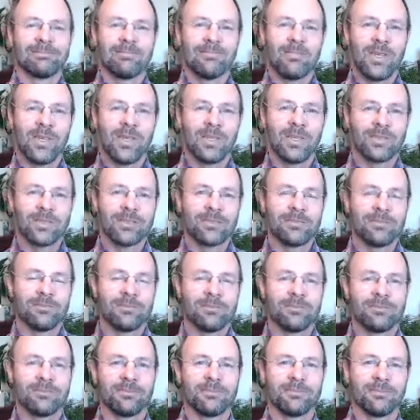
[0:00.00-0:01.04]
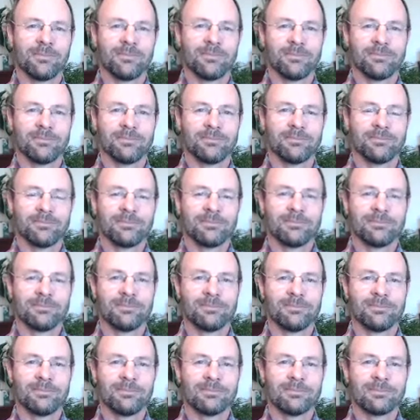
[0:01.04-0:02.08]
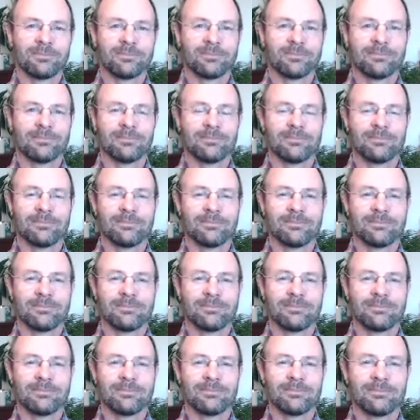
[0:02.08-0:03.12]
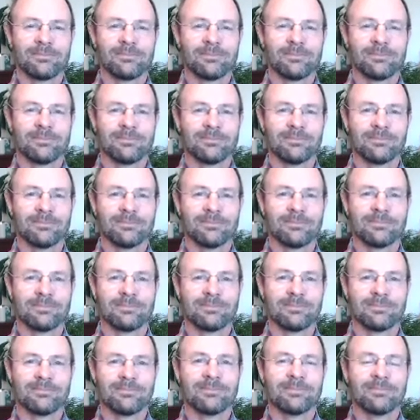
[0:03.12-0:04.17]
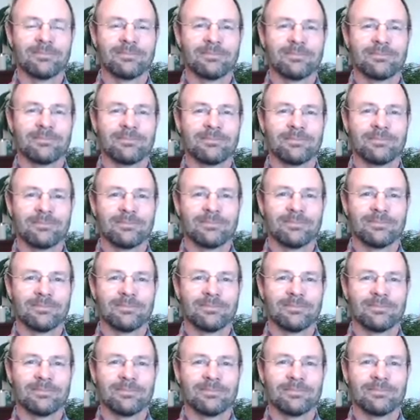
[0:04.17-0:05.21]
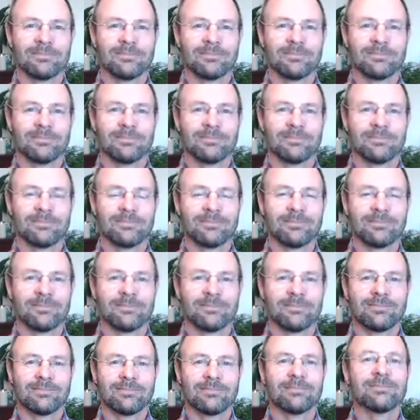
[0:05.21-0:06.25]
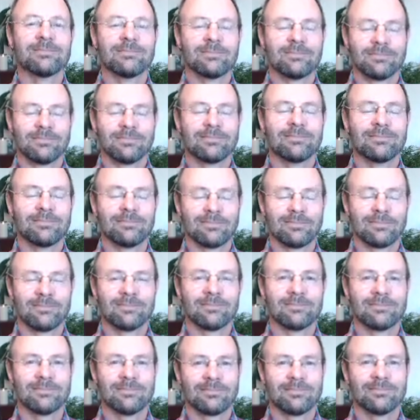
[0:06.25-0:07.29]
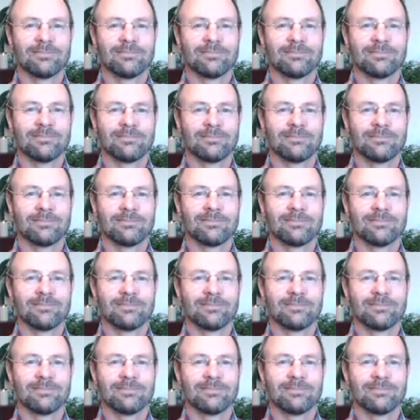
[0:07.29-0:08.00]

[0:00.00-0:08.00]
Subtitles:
[no speech]